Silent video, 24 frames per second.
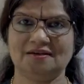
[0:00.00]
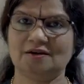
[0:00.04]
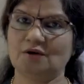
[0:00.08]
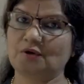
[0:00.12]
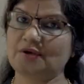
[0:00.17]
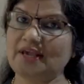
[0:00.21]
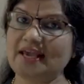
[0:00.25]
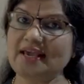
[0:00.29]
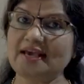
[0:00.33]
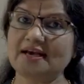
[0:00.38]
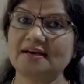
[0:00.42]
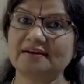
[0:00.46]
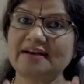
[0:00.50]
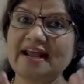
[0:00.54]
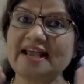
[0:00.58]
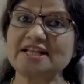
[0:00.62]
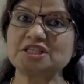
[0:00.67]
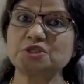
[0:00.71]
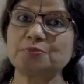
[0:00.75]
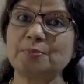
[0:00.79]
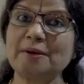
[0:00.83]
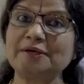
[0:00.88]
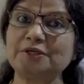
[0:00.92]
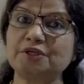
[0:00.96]
okay,
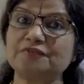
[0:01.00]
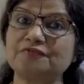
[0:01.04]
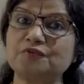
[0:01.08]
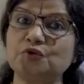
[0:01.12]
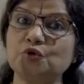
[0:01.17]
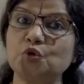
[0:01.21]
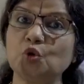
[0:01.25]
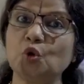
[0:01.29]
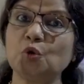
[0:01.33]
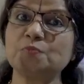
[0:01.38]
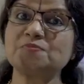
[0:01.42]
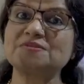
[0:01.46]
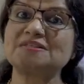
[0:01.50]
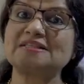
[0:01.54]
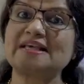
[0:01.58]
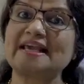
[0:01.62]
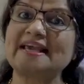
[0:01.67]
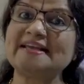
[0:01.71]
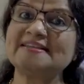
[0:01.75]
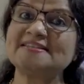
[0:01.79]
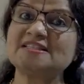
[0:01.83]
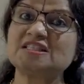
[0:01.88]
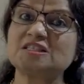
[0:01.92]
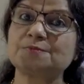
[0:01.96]
arrangement of groups
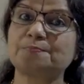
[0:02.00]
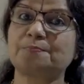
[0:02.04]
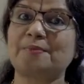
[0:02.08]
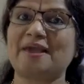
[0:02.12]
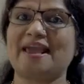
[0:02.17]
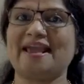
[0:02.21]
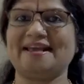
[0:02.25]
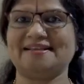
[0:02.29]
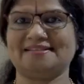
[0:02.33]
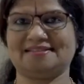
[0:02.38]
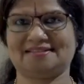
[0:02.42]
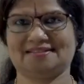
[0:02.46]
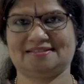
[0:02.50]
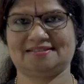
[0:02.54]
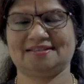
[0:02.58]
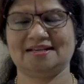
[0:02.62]
in space.